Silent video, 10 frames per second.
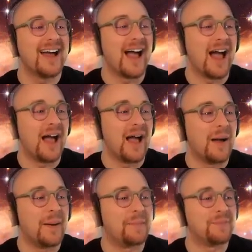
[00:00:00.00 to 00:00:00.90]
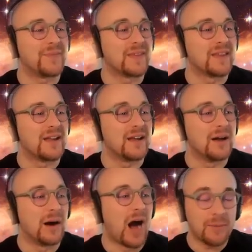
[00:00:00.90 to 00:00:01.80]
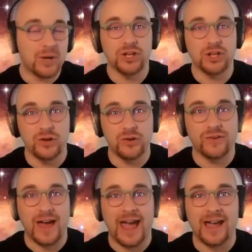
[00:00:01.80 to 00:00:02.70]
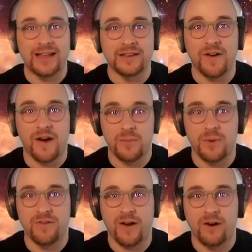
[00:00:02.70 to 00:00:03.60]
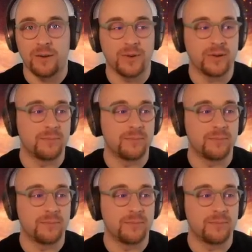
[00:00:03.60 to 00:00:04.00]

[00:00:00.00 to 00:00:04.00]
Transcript: I'm going to use an environment variable,